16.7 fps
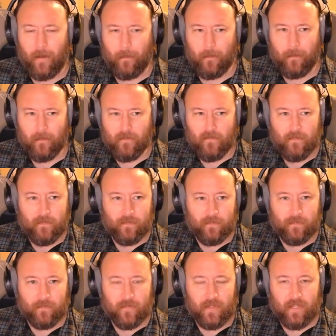Um,
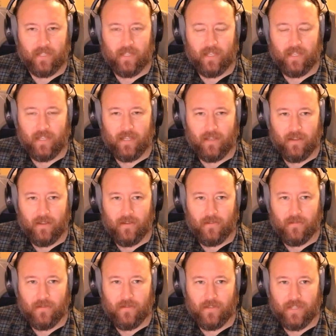it-
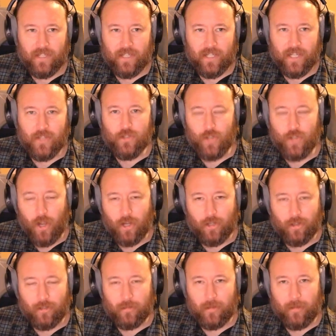can you talk
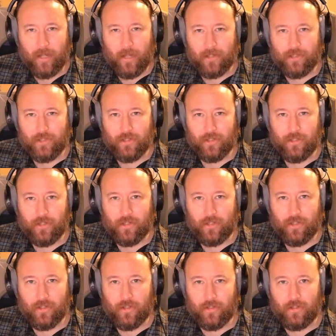a little bit about your
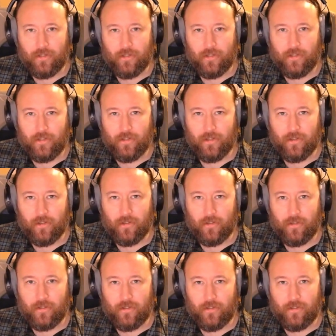
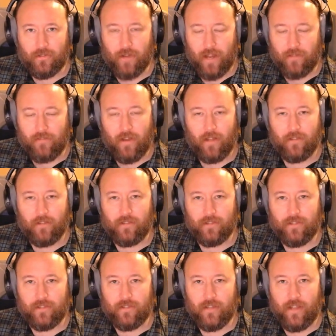
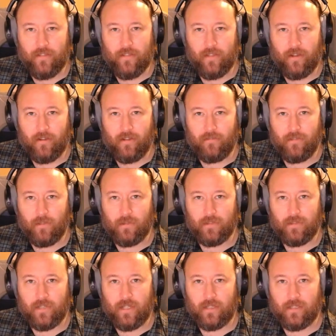grandfathers and their
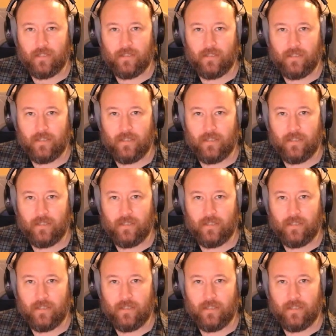influence on you?